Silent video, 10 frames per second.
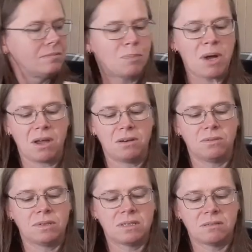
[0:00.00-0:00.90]
the partner
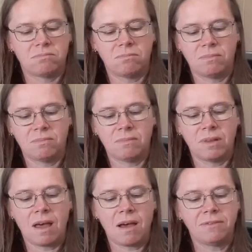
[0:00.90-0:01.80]
was
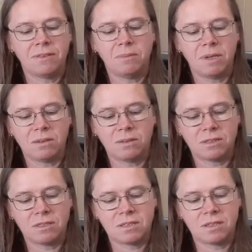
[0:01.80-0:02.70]
laughing
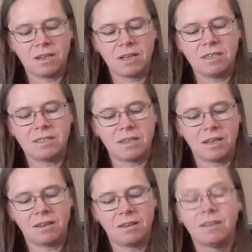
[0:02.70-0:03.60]
because he
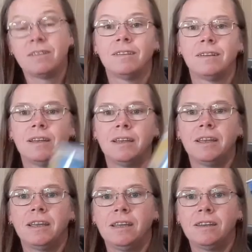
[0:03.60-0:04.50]
said
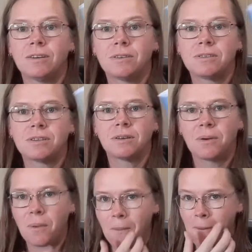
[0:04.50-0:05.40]
he knows
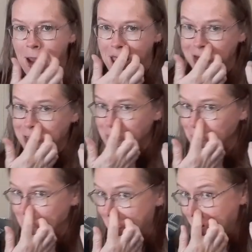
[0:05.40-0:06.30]
where
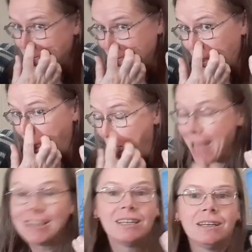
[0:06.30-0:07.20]
to
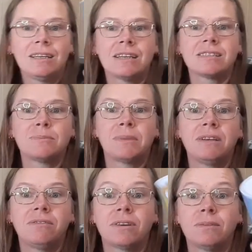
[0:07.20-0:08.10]
get some
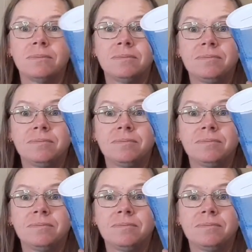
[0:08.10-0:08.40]
money from